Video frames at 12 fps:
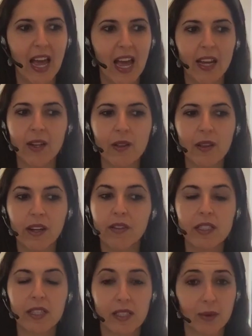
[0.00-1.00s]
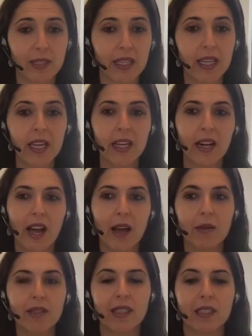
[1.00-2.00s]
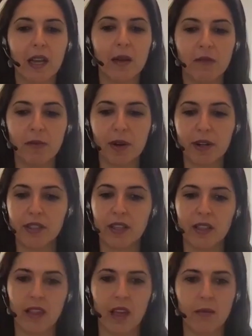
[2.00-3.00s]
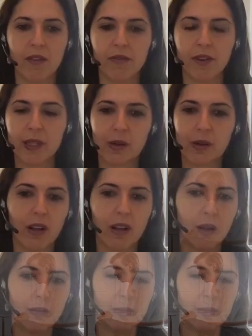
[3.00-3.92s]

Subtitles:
I knew that ever since I was a kid, I was the type of person that my friends would all come